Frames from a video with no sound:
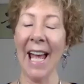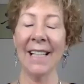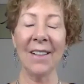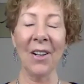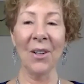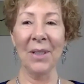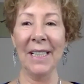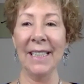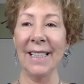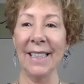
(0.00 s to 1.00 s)
as
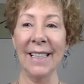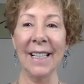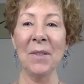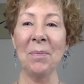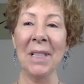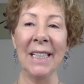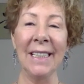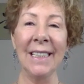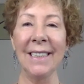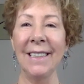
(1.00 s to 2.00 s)
always, this has
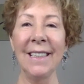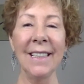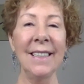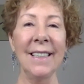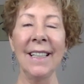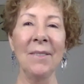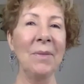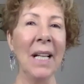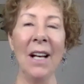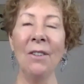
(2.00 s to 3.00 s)
been just a
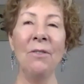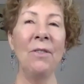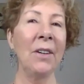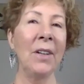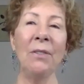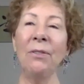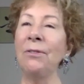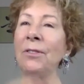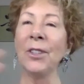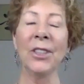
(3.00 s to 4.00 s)
very
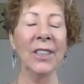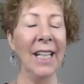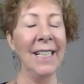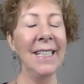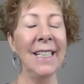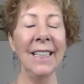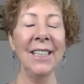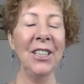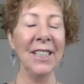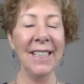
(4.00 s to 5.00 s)
full and
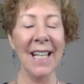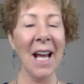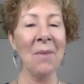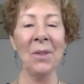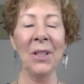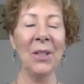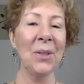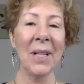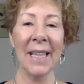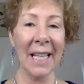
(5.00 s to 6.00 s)
delicious time with you.
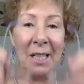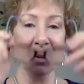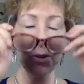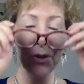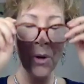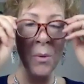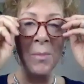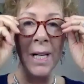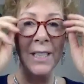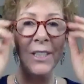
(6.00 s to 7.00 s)
I thank you so
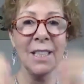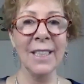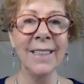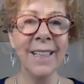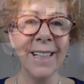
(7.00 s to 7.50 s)
much. And